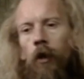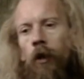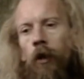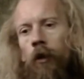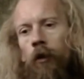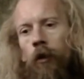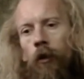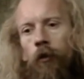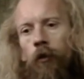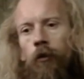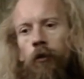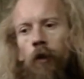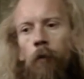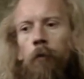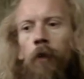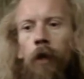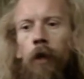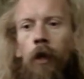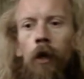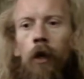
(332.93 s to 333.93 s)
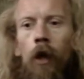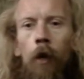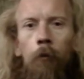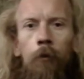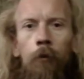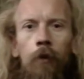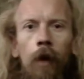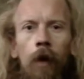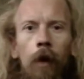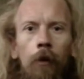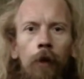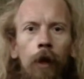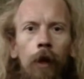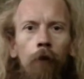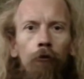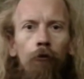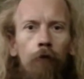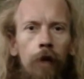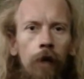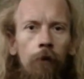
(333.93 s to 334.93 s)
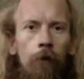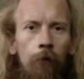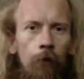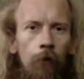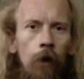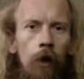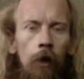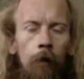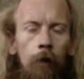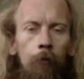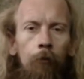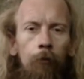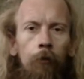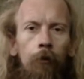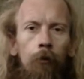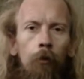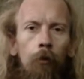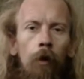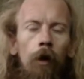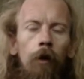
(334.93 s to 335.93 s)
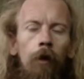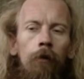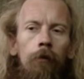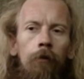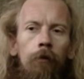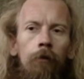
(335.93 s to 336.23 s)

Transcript: you know, something comes out that reaffirms what